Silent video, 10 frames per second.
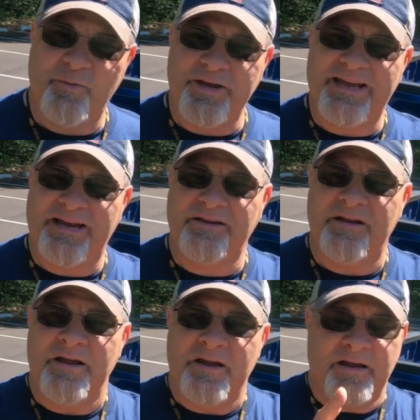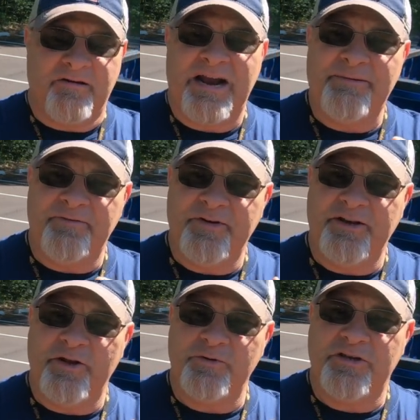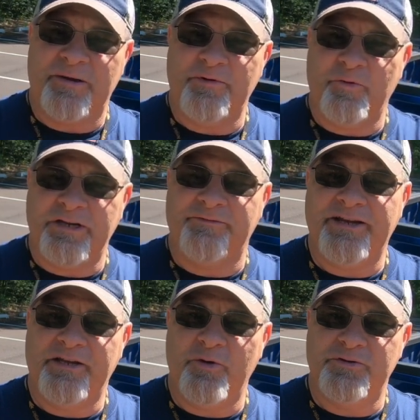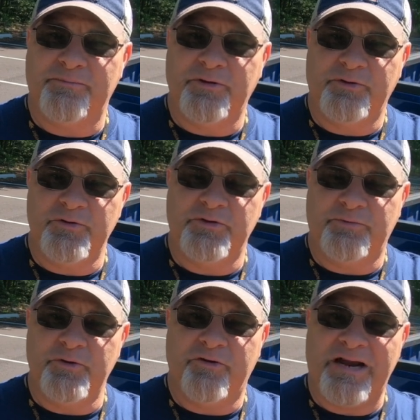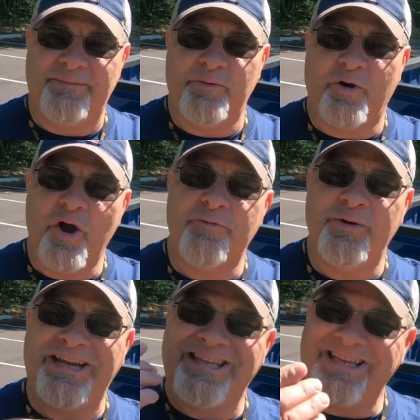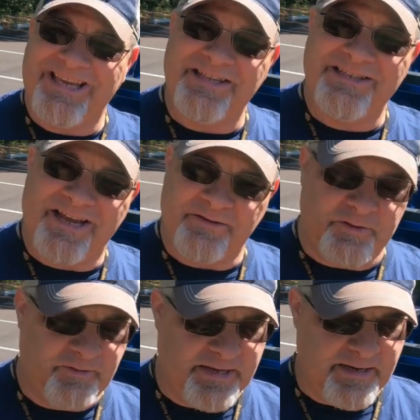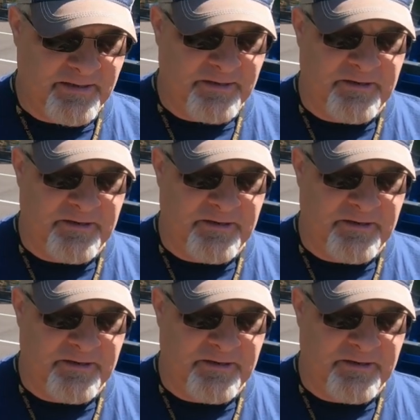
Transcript: We got crabbing videos coming. We're getting ready to do some blue crabbing. We're hoping we can get the kids out to do that.